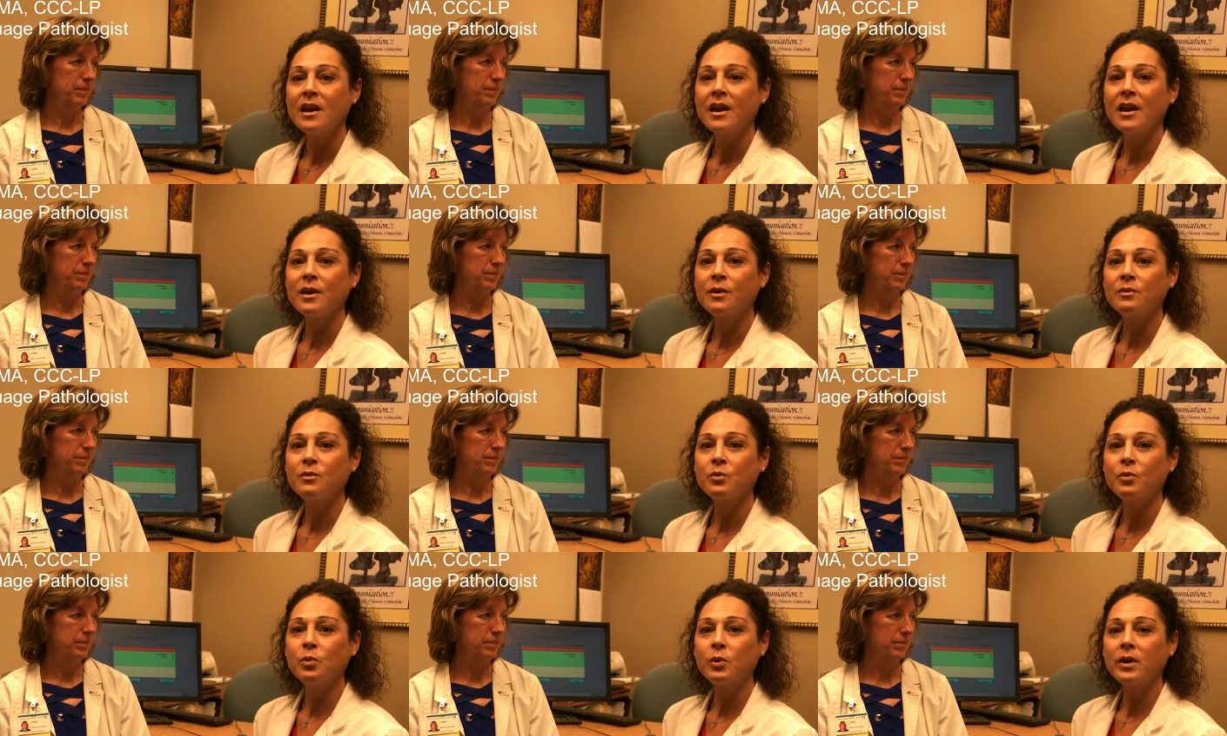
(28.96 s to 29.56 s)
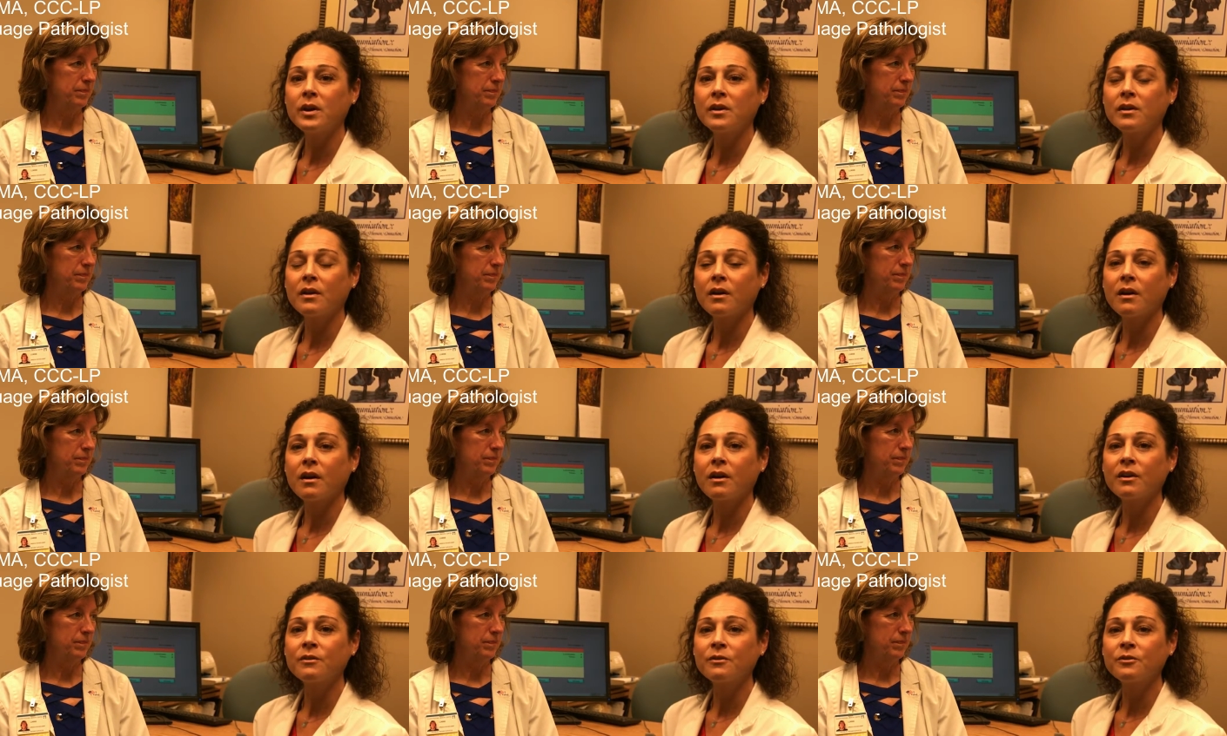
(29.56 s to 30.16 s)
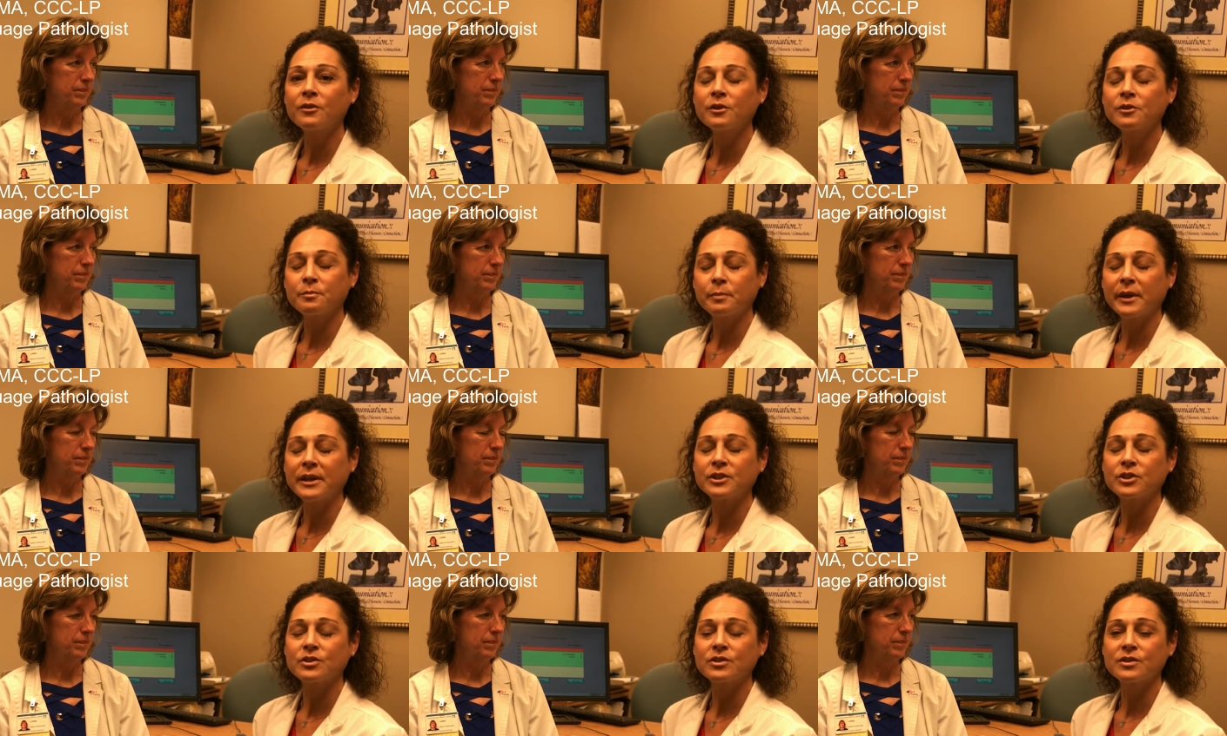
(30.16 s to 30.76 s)
Speaker 1: And when our
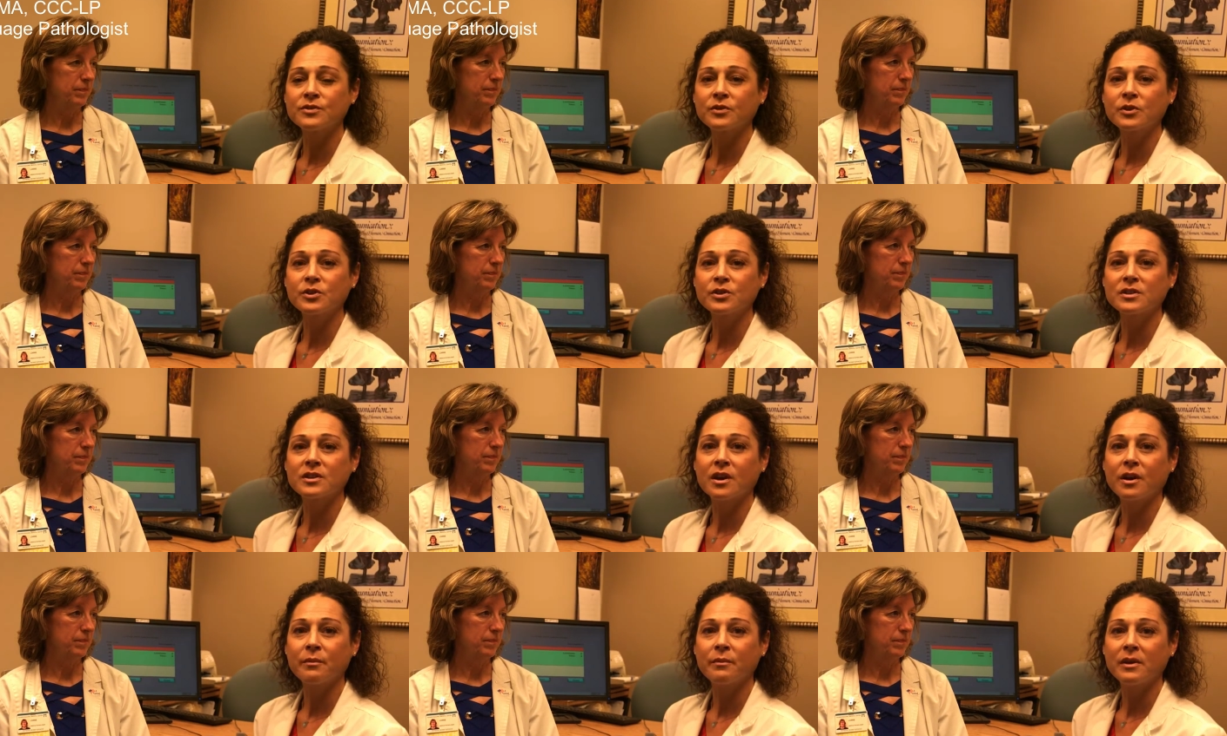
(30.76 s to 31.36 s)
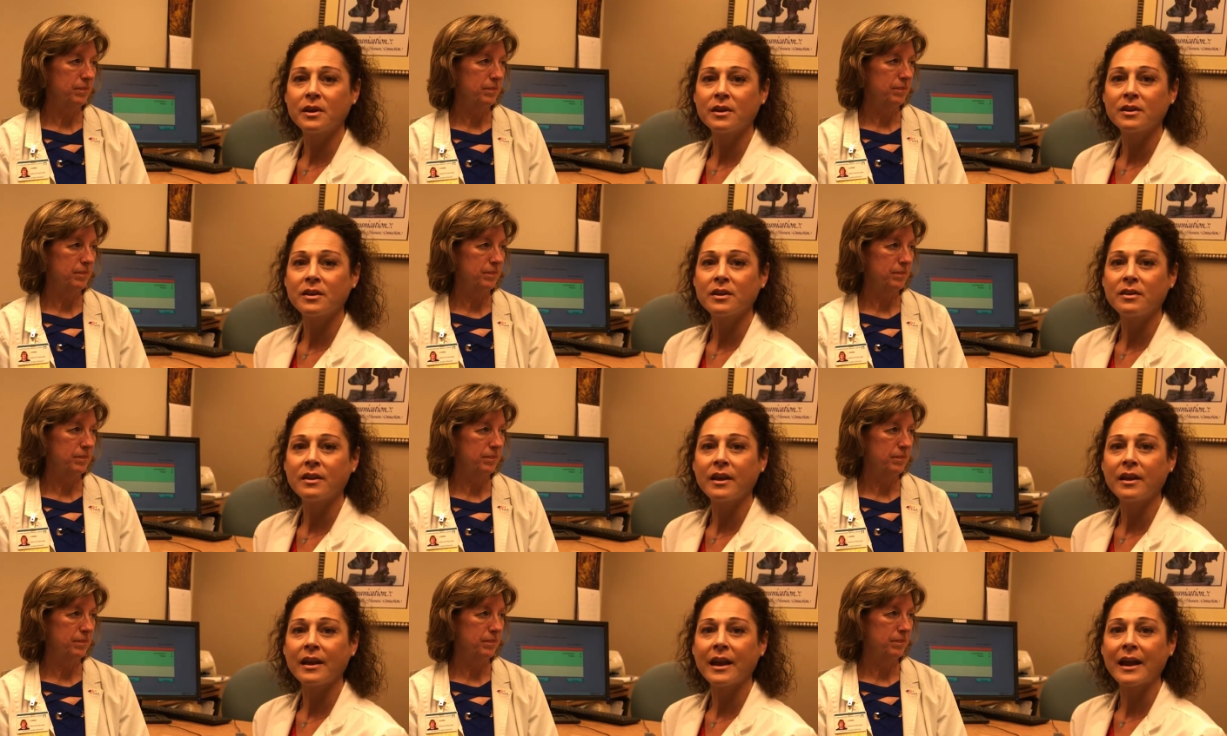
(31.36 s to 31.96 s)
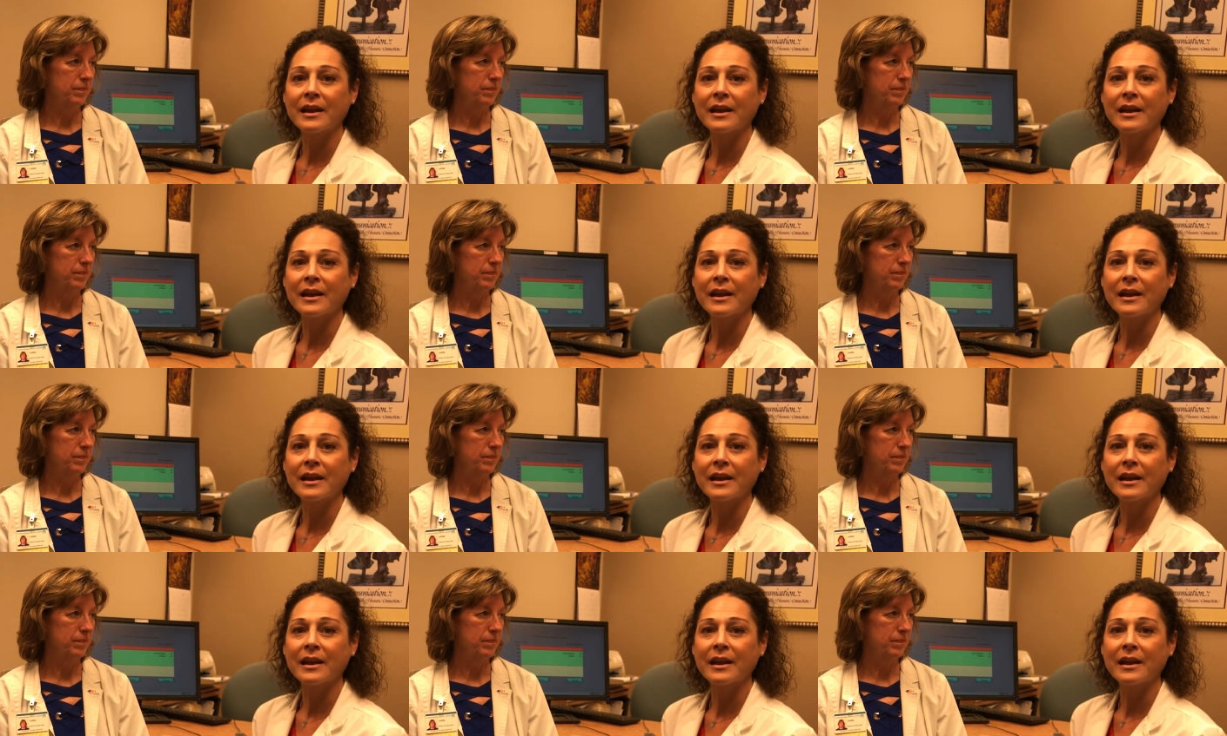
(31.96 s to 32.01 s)
patients first come in and they